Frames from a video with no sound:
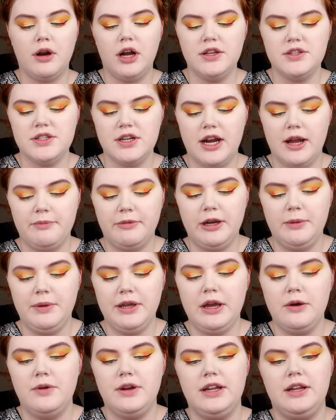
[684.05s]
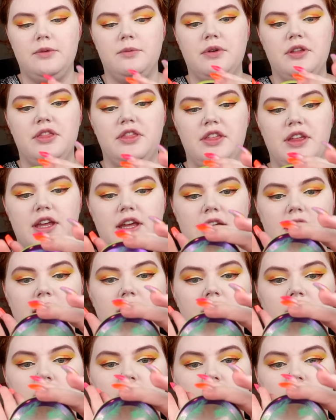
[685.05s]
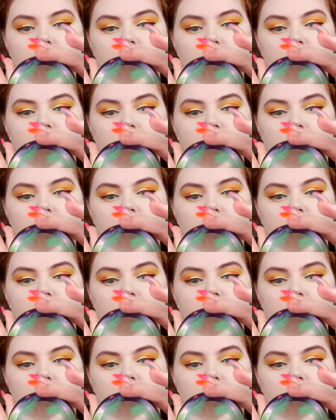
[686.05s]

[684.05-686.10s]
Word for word: bronzer, I'm gonna be going in with the